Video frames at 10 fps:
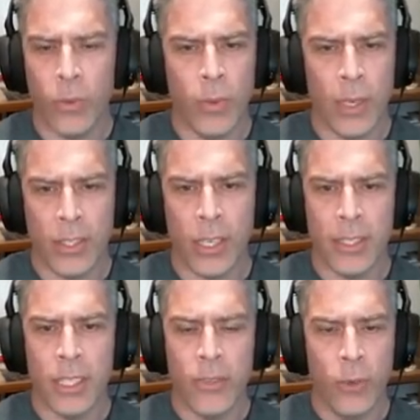want to start
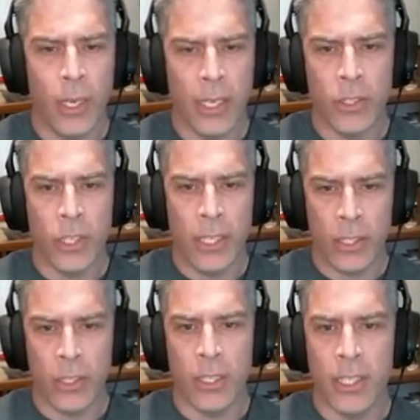season 4, should I just
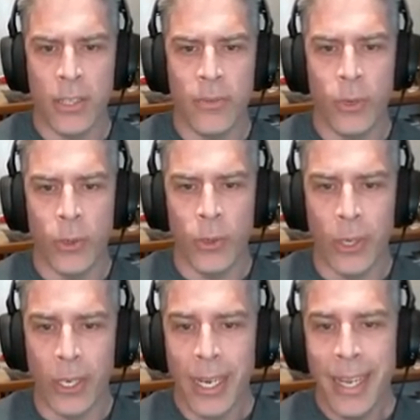start season 4 in
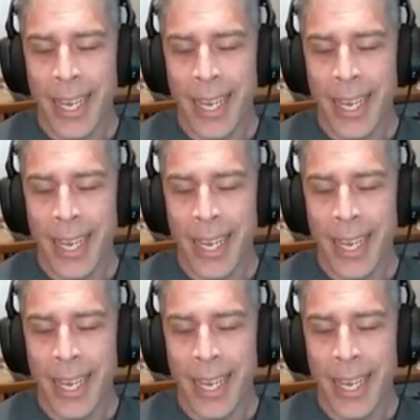order?